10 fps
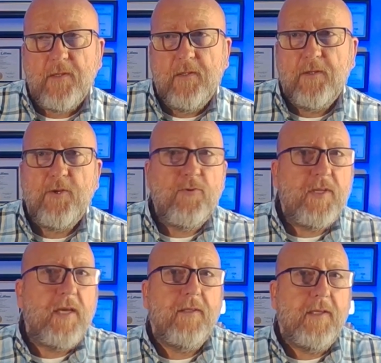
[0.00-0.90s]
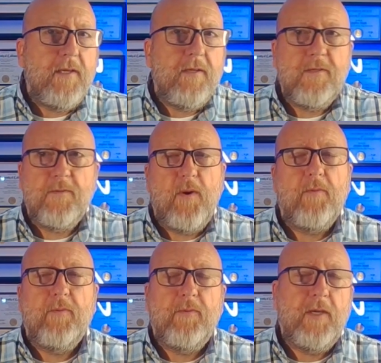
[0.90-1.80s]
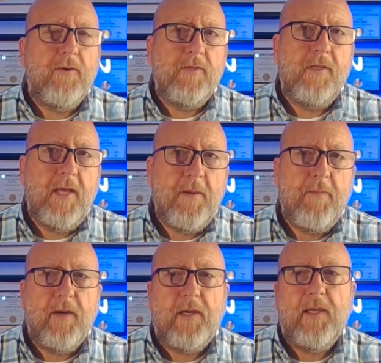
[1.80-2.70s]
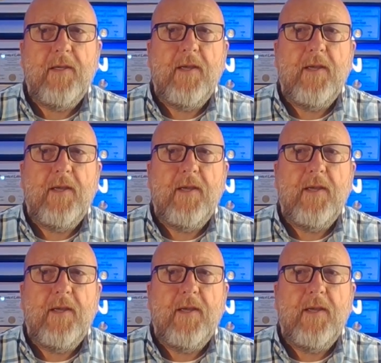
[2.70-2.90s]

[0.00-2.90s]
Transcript: Utilities probably goes into that bucket.